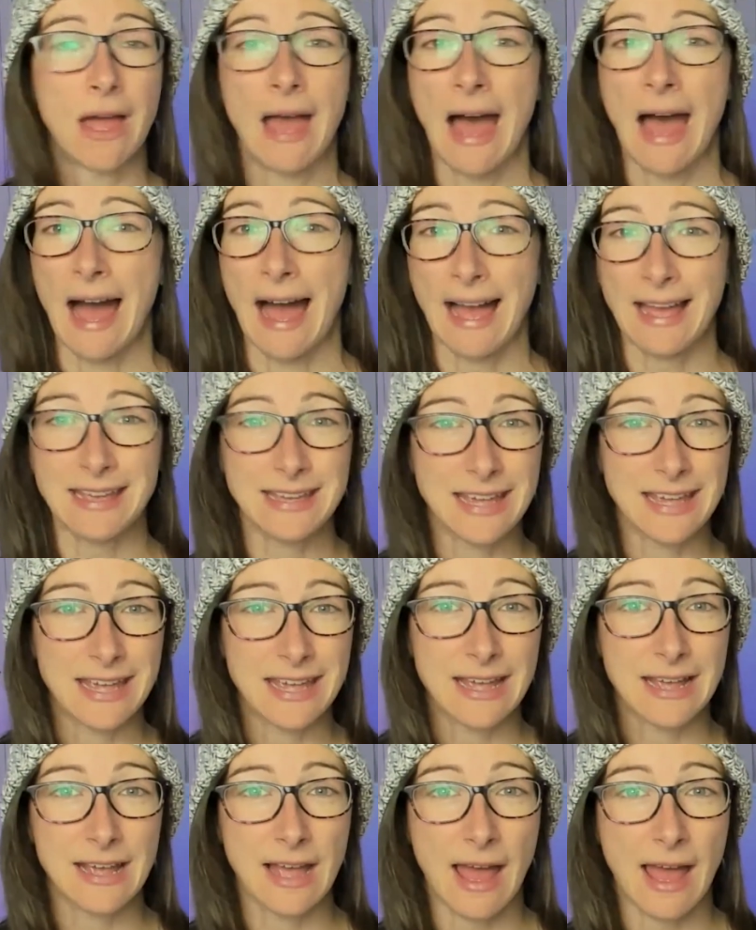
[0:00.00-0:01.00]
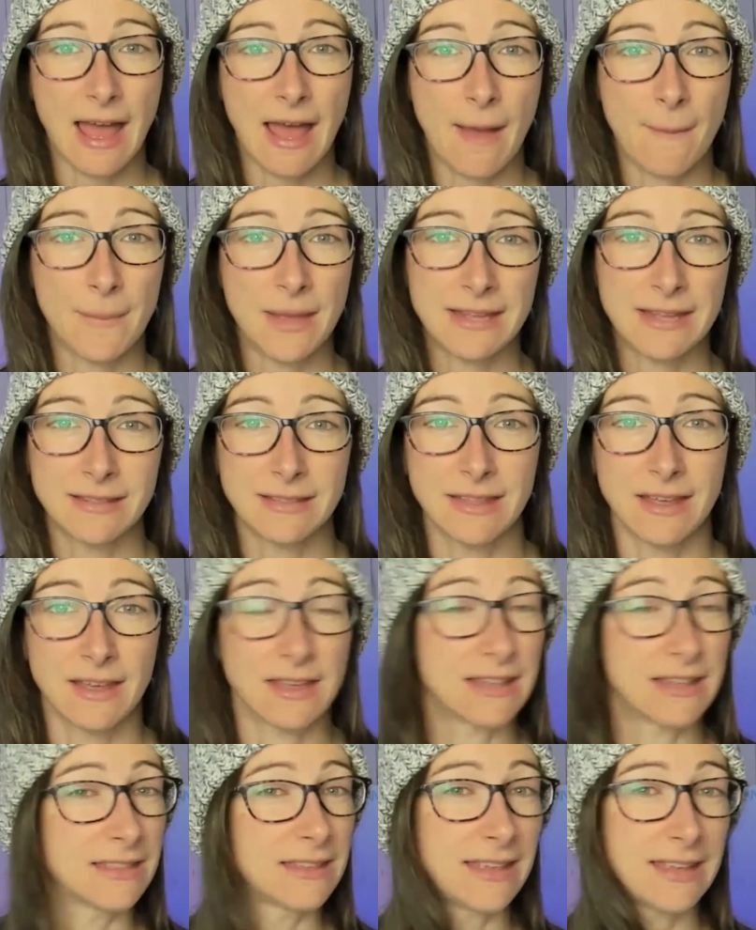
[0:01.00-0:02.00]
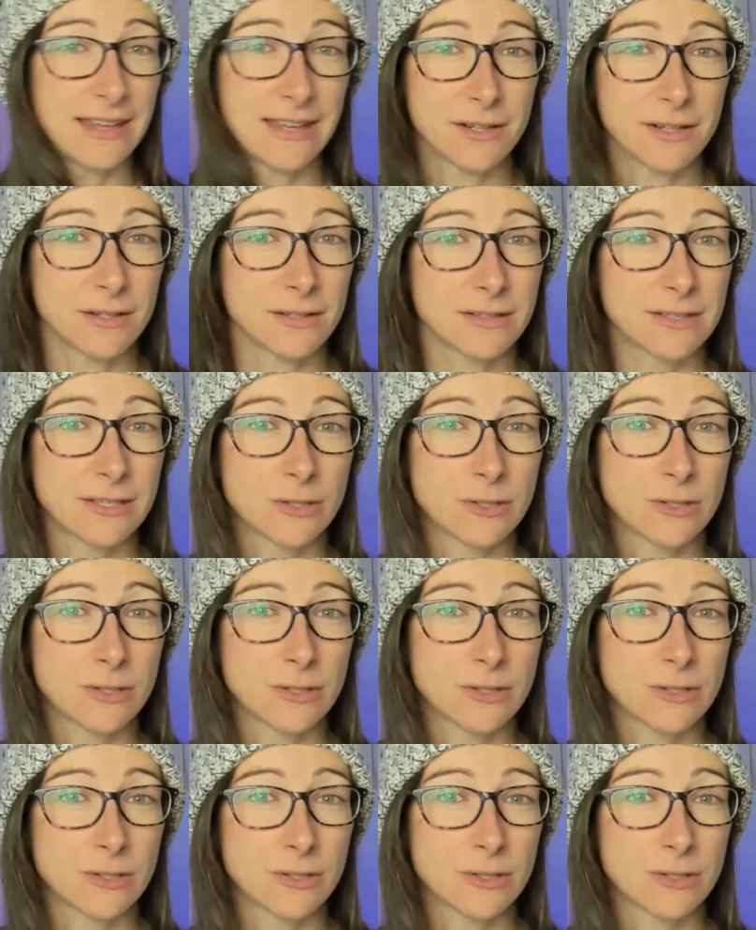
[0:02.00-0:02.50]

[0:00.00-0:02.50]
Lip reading: hiking in the hills,